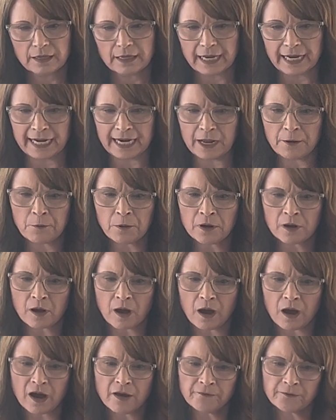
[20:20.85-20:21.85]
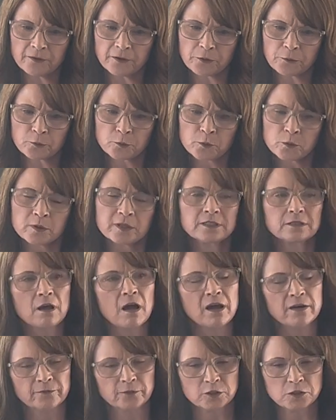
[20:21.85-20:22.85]
And I want to offer through this
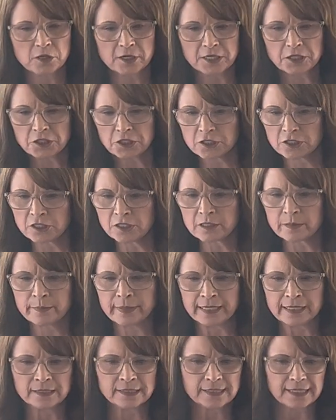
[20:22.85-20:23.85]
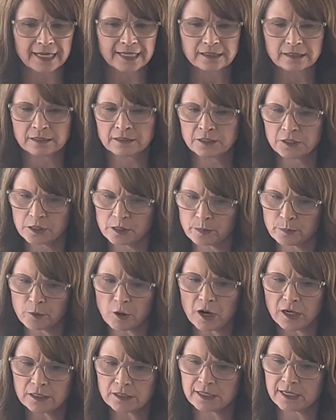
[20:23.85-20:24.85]
conversation some insights into the
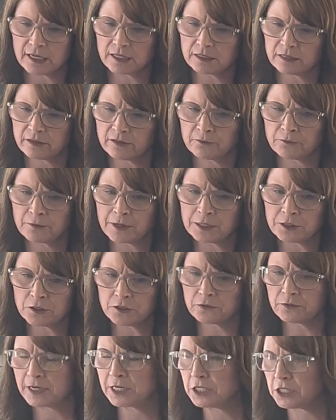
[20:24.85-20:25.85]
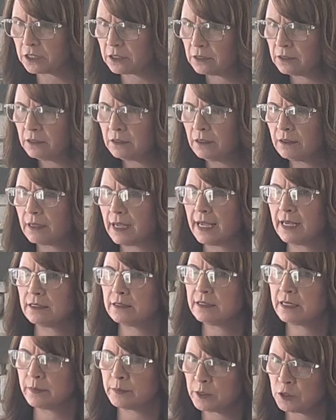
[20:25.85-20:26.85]
process of restoration as
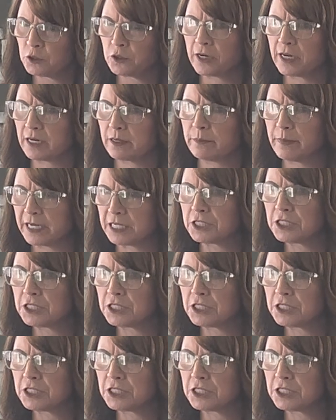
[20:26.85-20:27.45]
demonstrated by